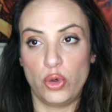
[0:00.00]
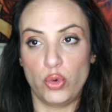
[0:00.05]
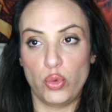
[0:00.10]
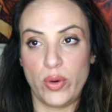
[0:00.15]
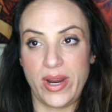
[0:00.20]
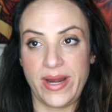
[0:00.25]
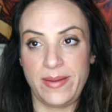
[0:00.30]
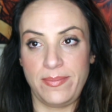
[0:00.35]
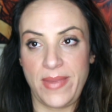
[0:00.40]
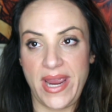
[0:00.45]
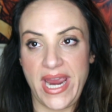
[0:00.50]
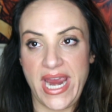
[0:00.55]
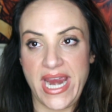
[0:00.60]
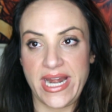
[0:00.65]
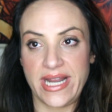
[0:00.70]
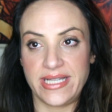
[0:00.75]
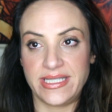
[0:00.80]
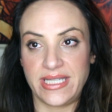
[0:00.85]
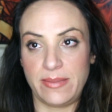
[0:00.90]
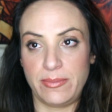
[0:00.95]
red
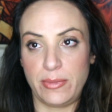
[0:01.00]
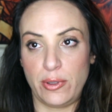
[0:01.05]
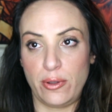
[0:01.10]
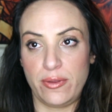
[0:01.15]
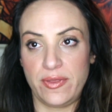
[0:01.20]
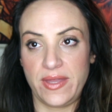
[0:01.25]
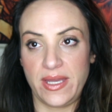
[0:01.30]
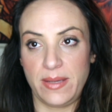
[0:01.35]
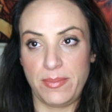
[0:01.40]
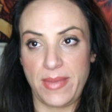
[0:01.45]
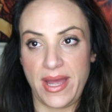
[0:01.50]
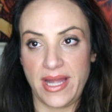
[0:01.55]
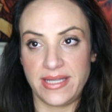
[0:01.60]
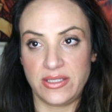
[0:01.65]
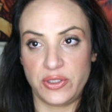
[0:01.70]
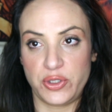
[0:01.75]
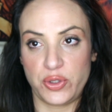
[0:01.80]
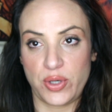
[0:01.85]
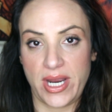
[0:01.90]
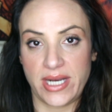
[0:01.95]
mane, is they both think
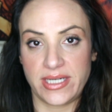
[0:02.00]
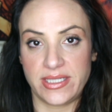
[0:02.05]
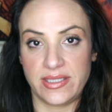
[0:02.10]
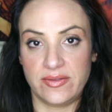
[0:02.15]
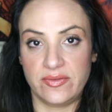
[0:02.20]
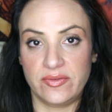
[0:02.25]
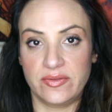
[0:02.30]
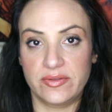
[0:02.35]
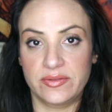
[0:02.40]
Matt's attractive.